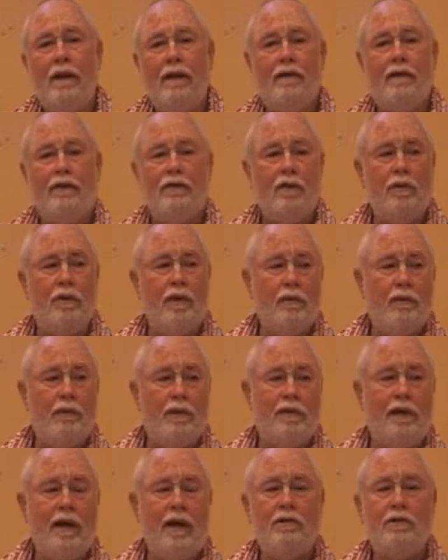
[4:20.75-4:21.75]
And so they
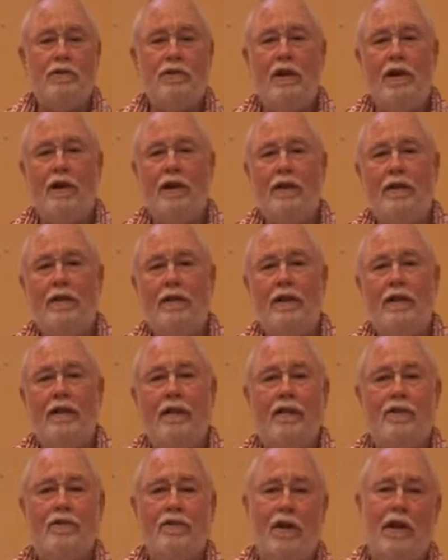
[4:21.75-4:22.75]
went outside and
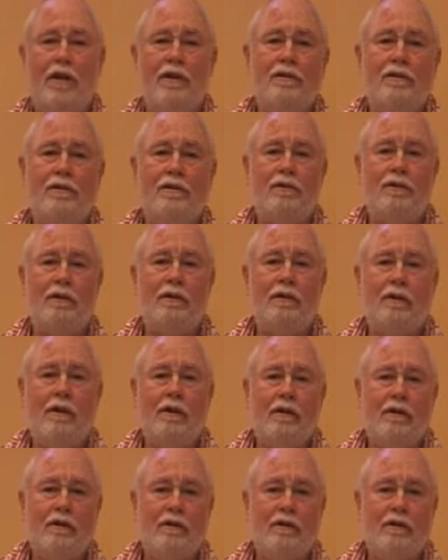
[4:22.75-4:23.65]
then they tried to